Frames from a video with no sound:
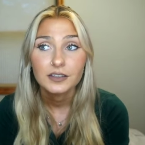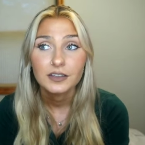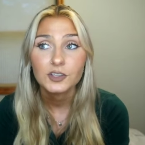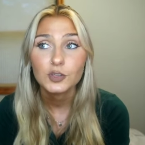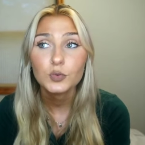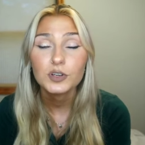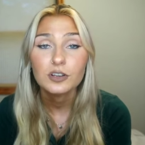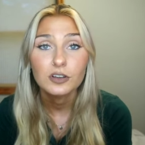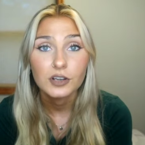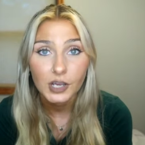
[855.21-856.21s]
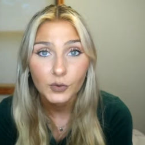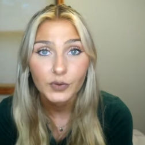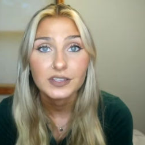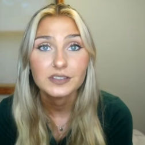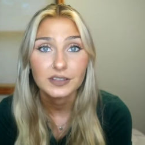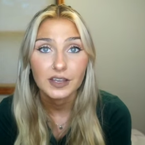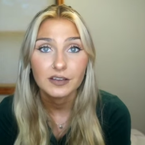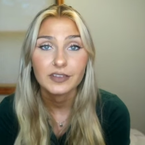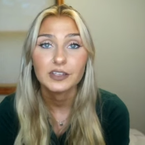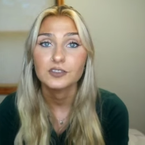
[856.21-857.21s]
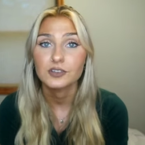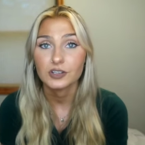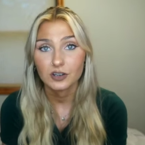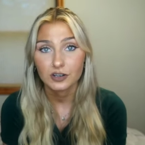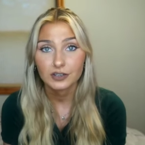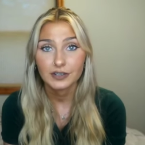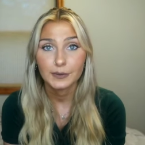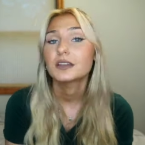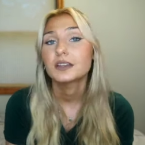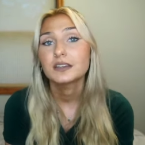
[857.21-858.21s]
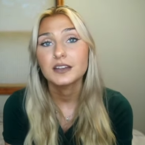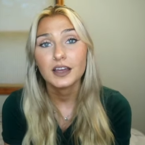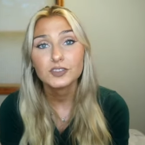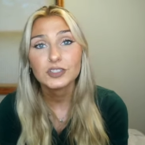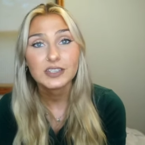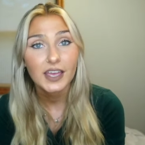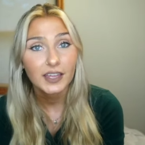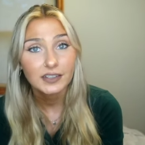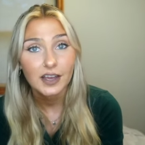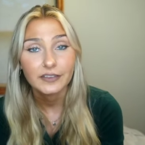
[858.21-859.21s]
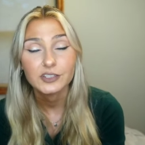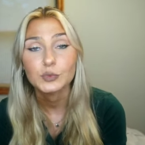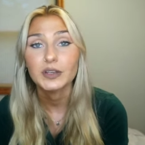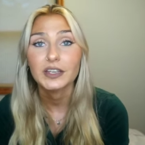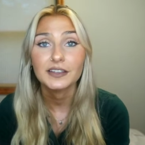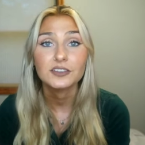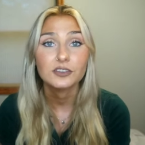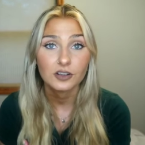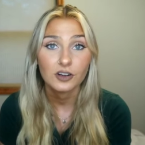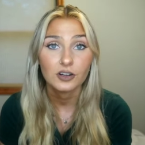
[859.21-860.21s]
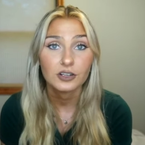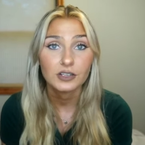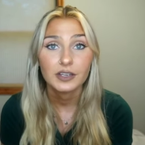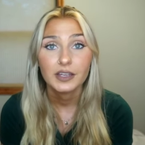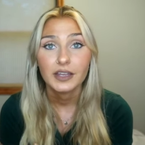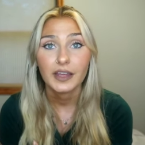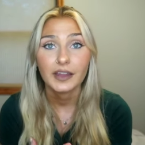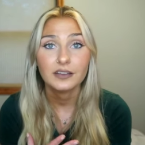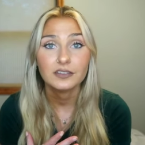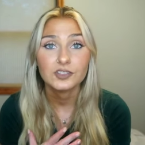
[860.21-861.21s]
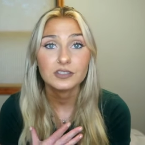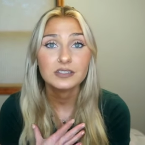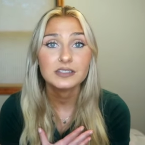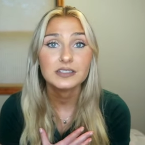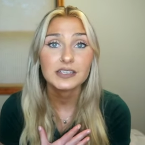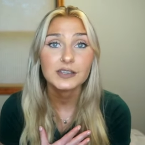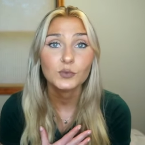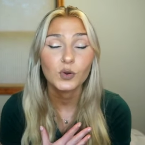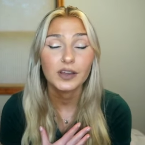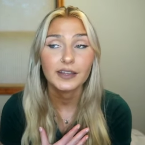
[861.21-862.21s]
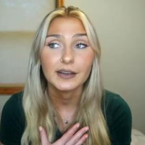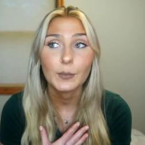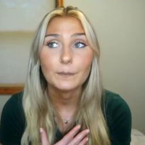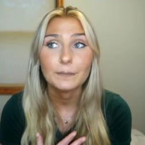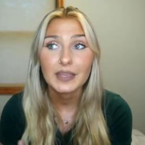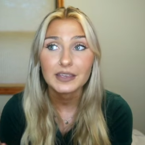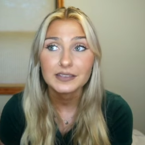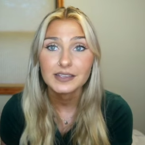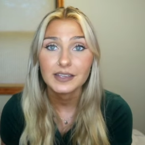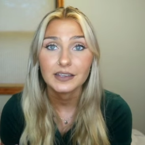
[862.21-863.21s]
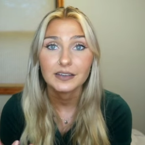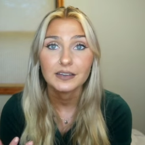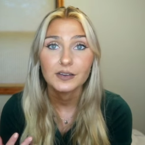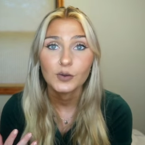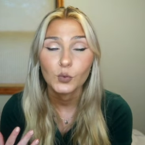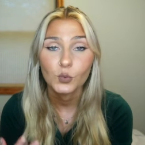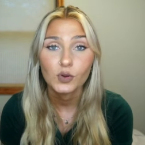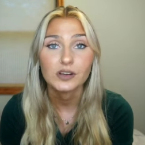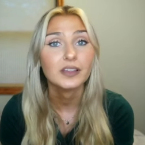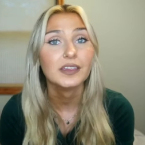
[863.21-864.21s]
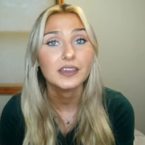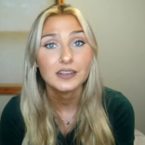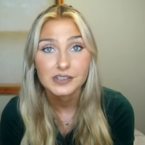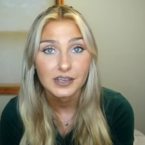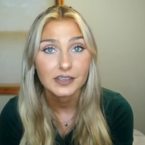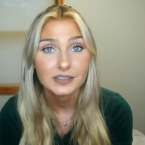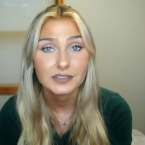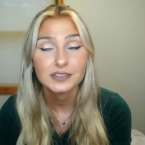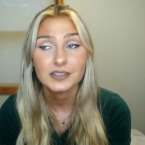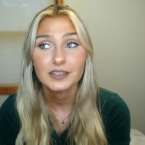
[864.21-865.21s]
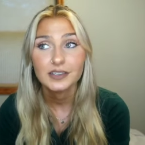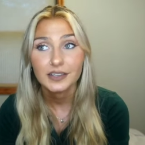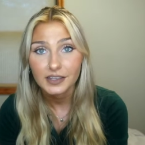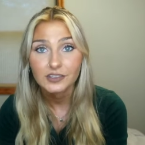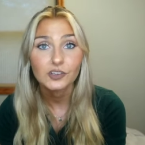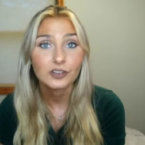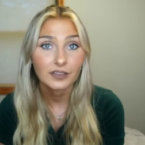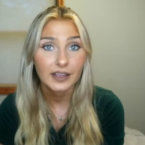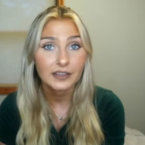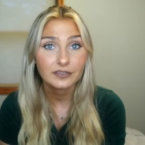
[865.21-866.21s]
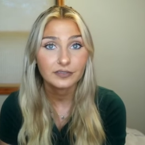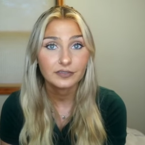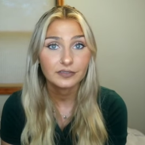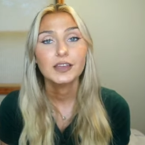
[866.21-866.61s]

that you would know his love in your heart. Not just head knowledge, but in your heart. And just see what an amazing work he does in your life.